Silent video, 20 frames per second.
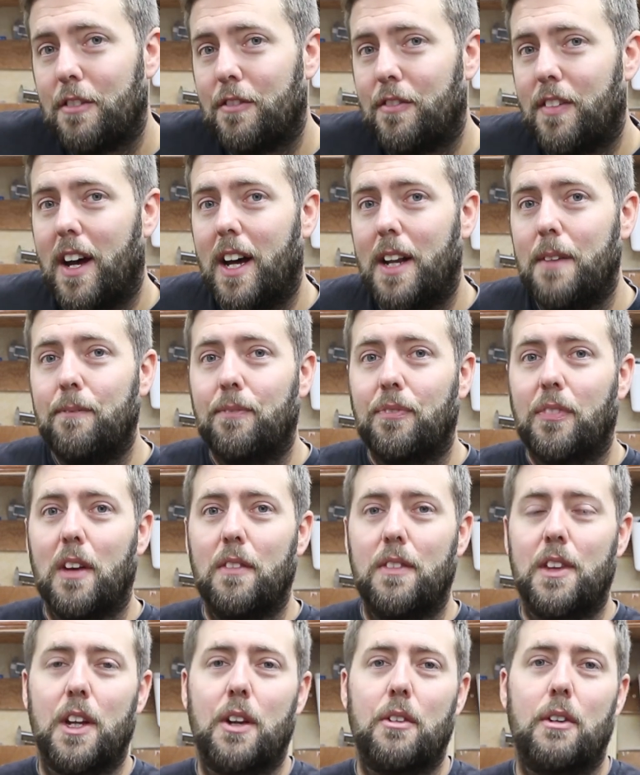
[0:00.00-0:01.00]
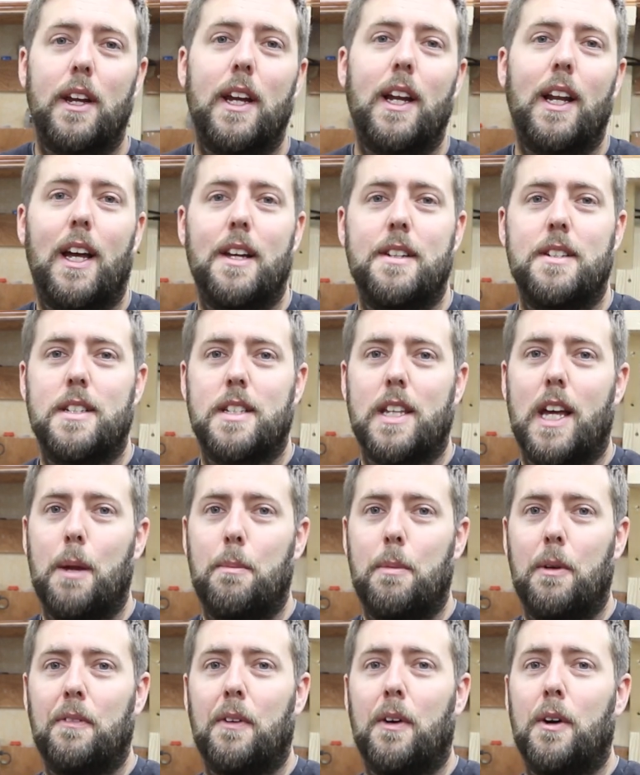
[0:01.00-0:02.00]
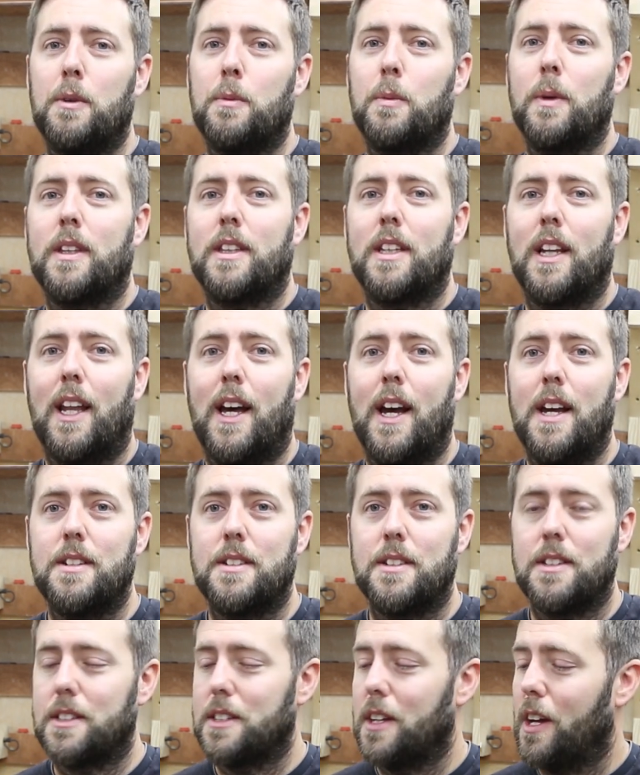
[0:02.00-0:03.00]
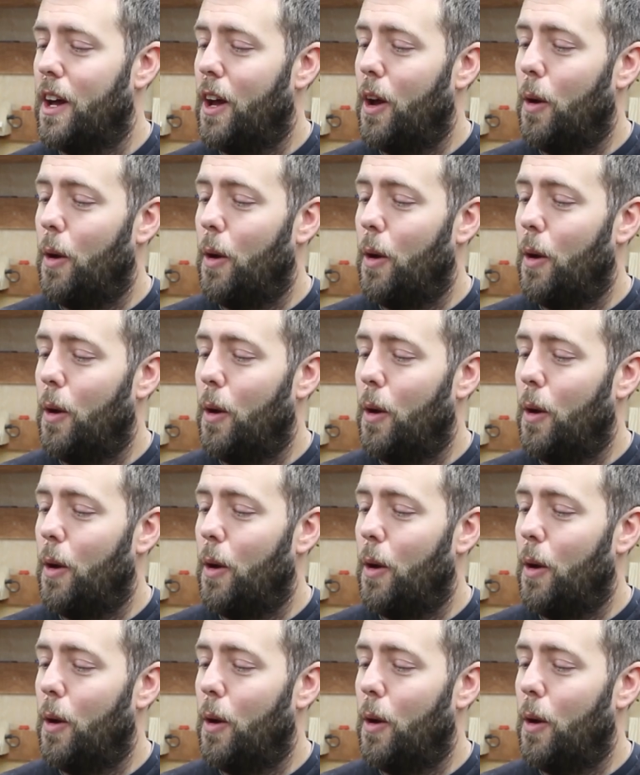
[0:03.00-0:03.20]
a fan of the green glasses they provide with the lasers.